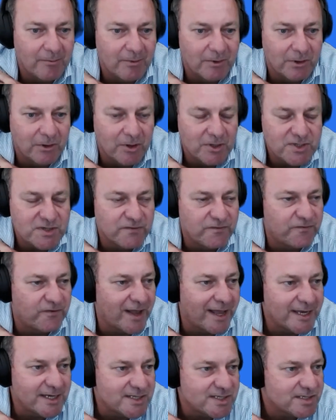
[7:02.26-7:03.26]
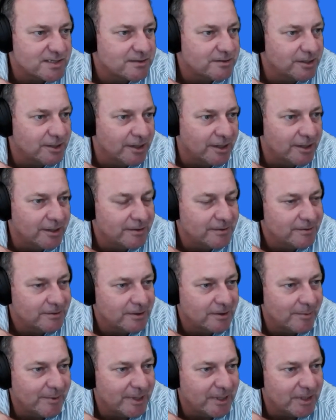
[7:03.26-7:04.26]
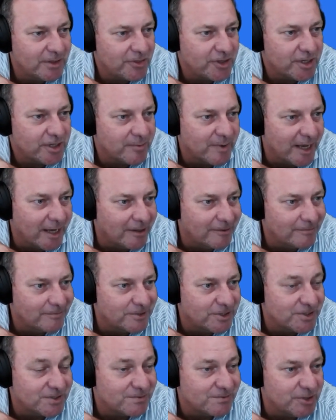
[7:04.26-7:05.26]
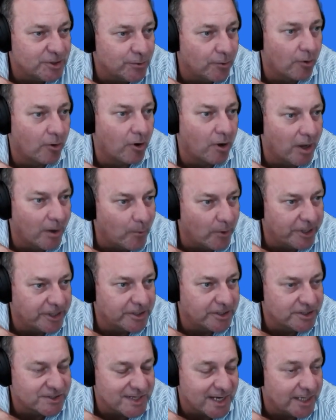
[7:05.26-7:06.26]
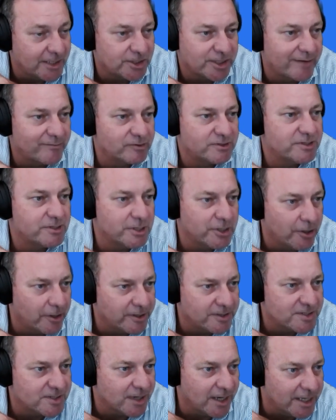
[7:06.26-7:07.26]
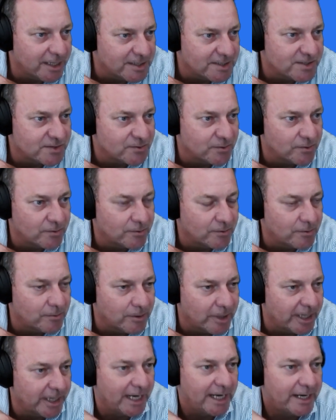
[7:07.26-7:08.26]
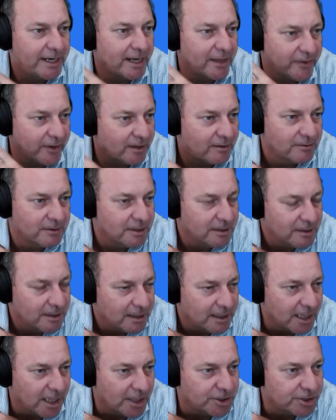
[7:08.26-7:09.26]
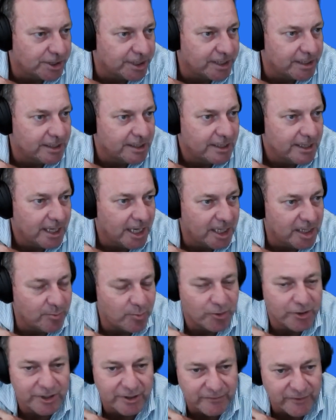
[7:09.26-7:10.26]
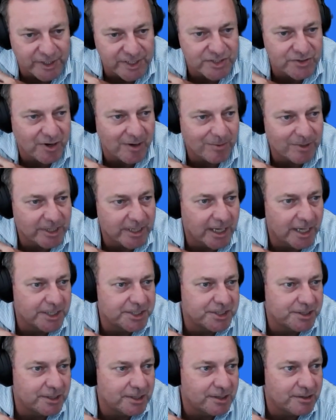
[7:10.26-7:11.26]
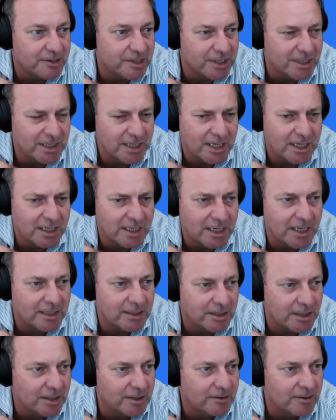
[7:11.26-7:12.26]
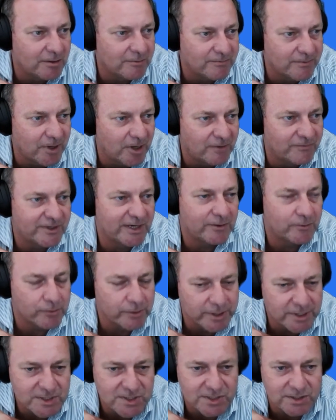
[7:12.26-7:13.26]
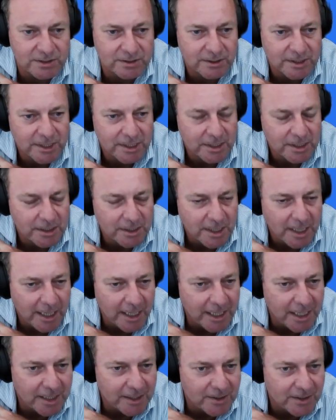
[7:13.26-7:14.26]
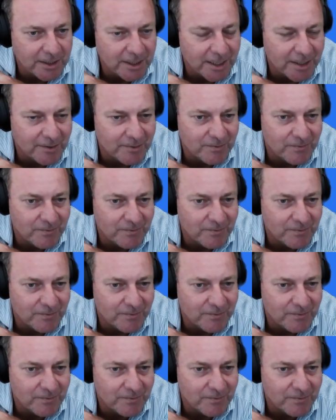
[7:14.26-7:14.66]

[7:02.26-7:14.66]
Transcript: loss of face, you know. I mean, you think about just you or I wanting to say travel to the United States or another country, and you put in a visa application and you think, yeah, you know, I've done all this and